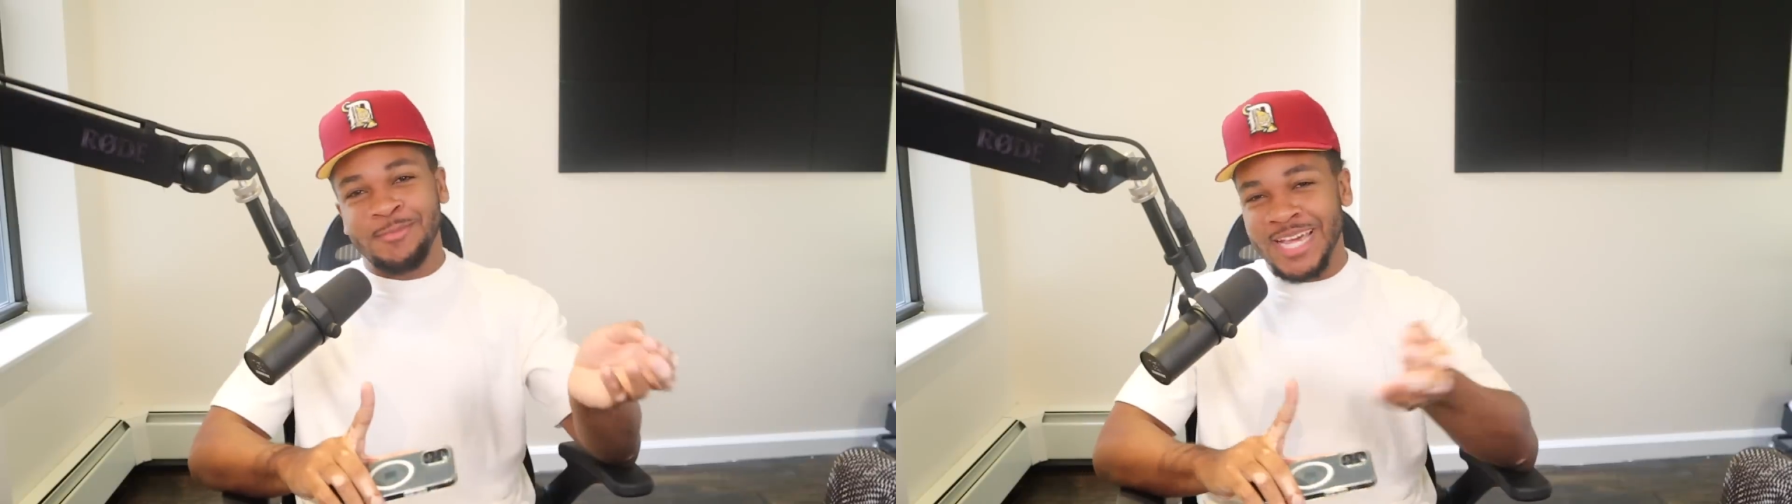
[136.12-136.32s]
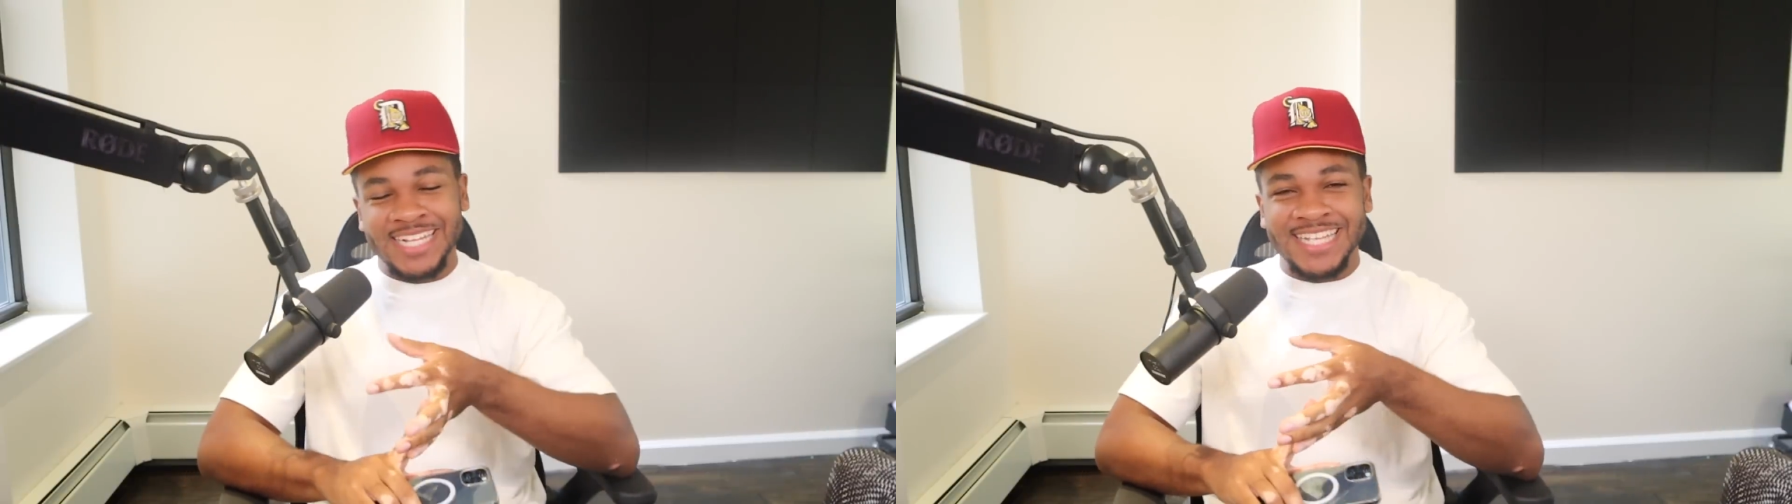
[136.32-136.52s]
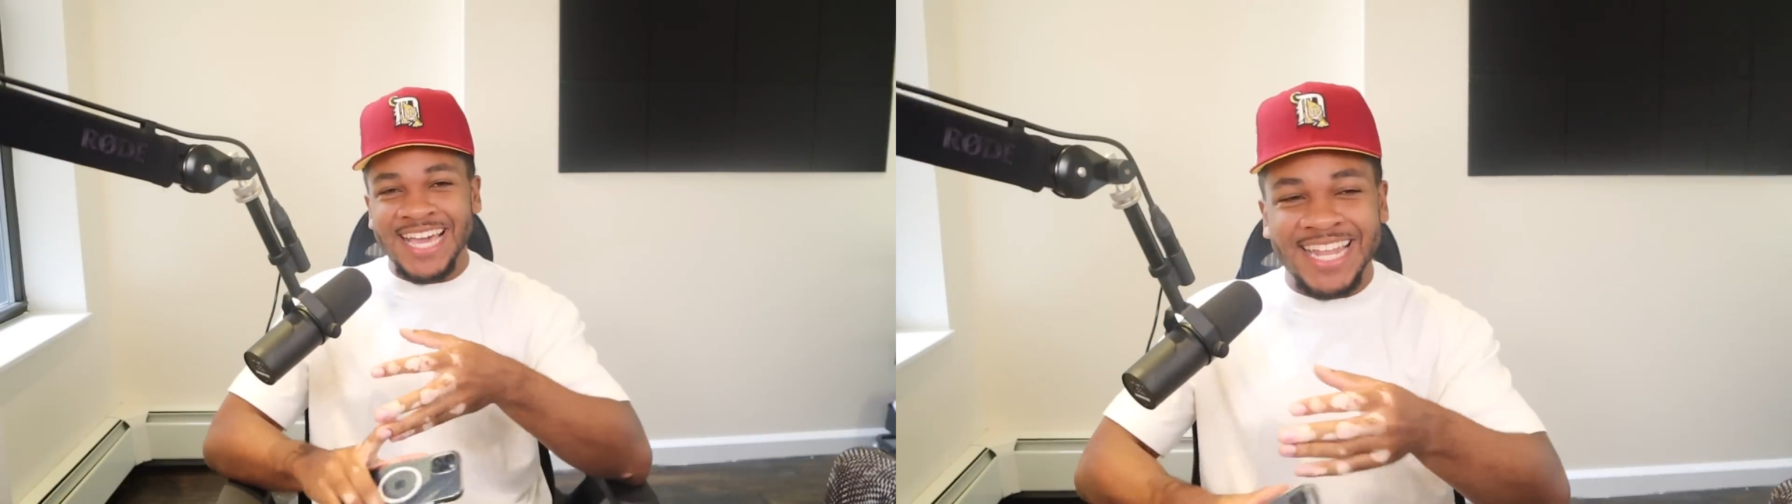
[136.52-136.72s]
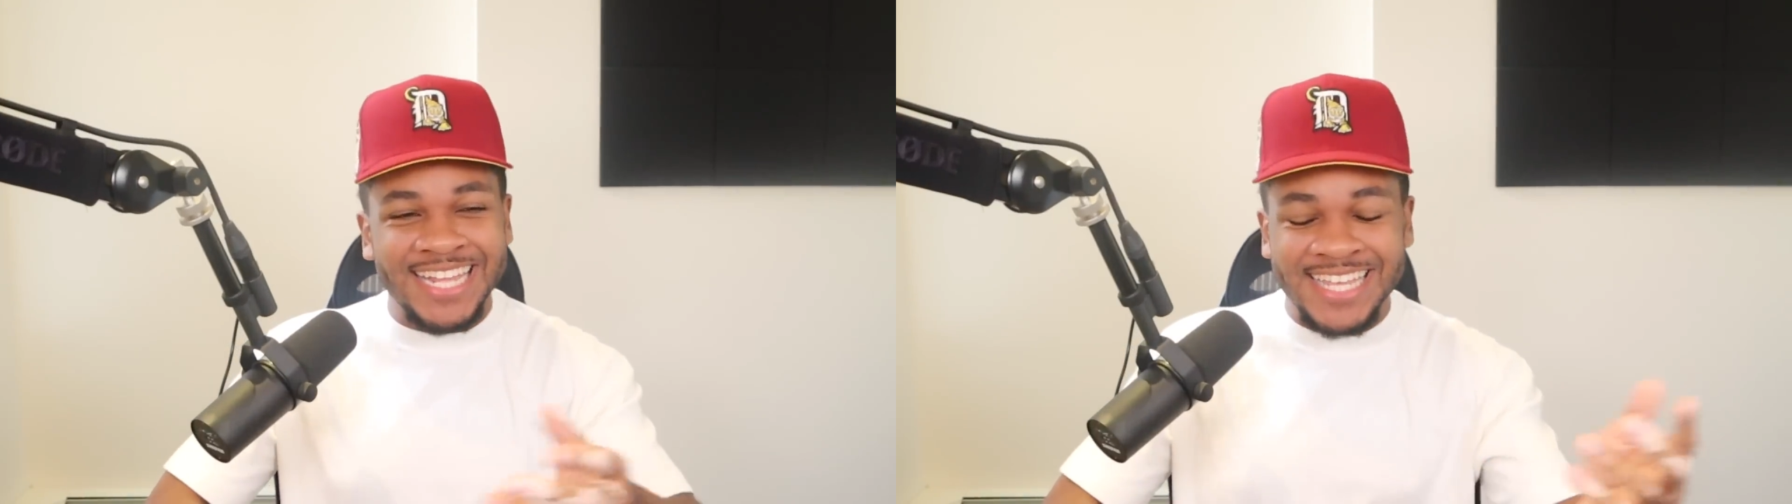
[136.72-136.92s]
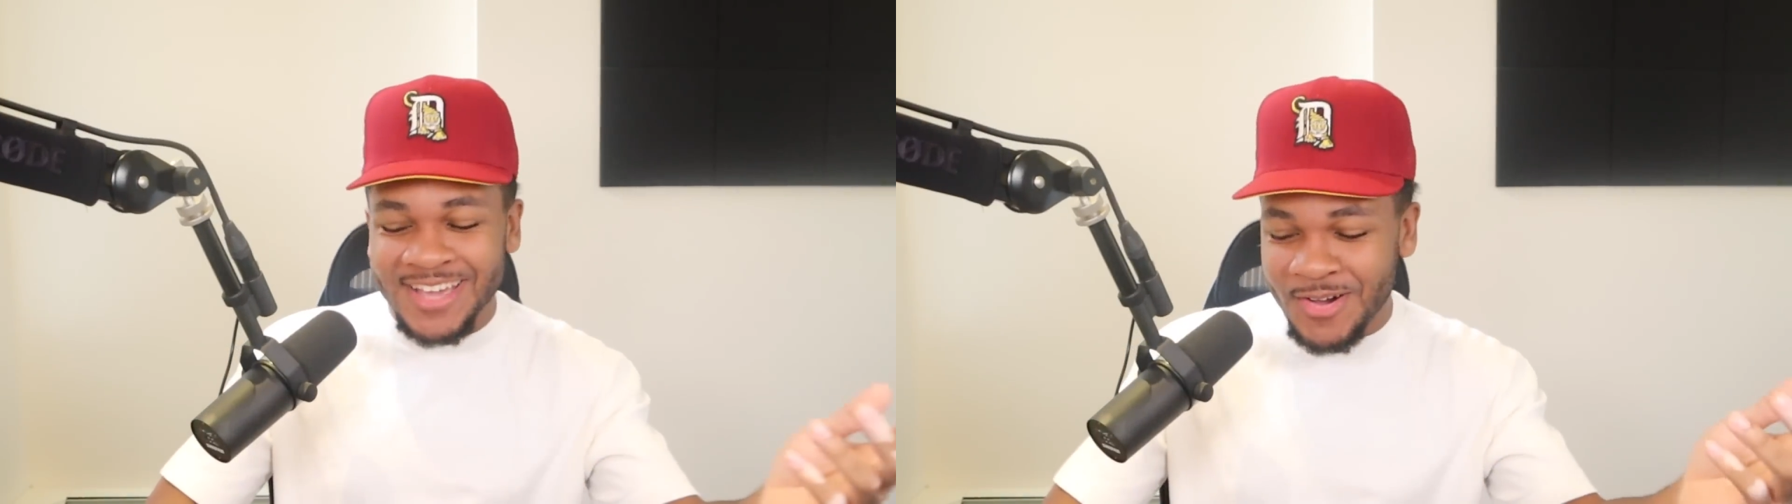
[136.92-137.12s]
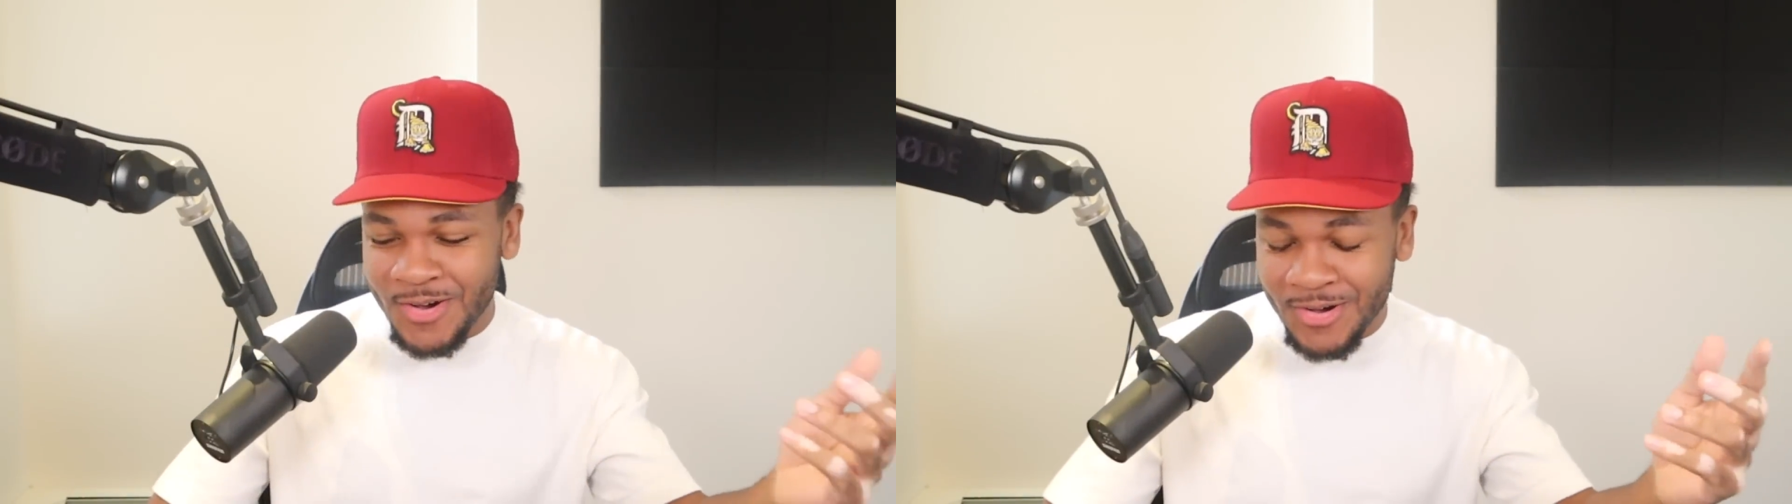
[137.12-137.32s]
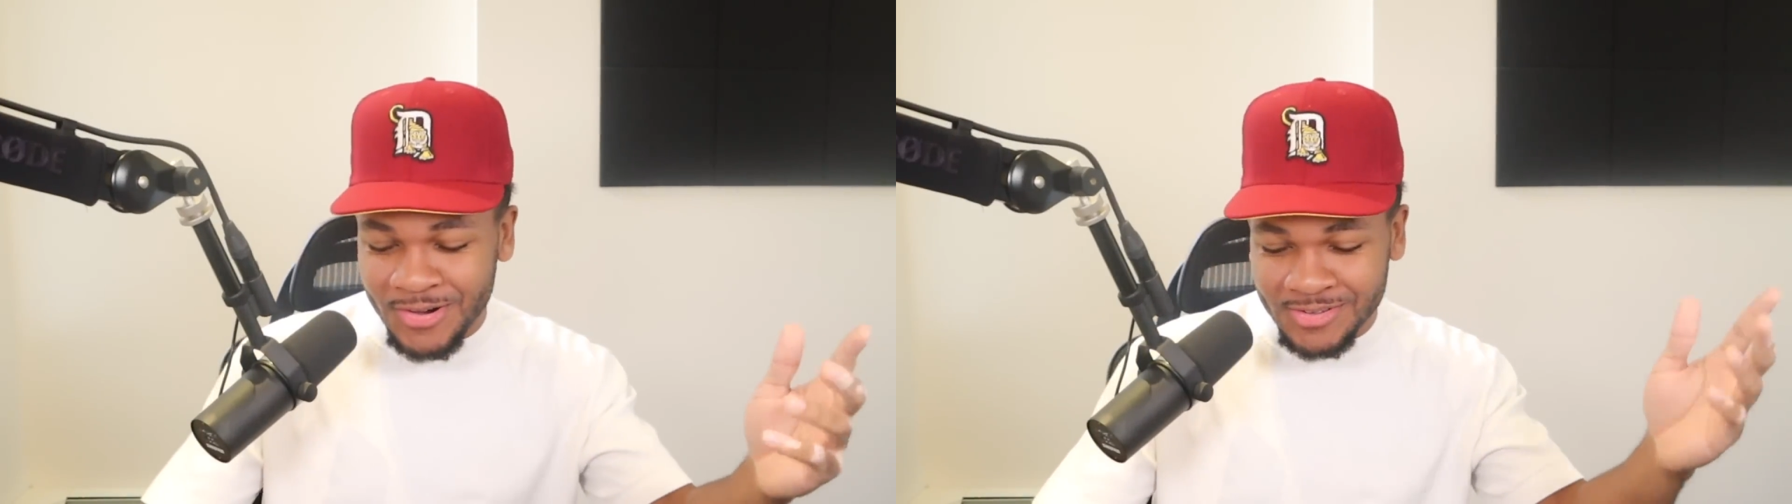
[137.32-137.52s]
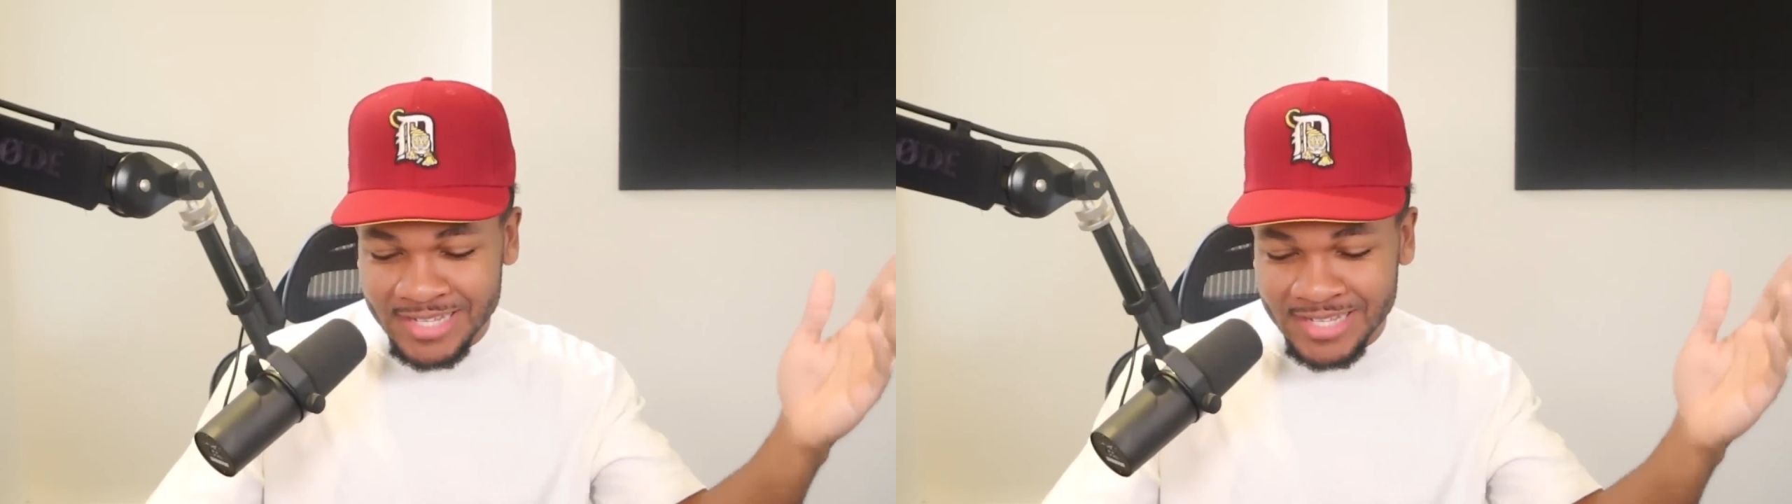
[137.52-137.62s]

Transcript: I'm like that. Like, they all,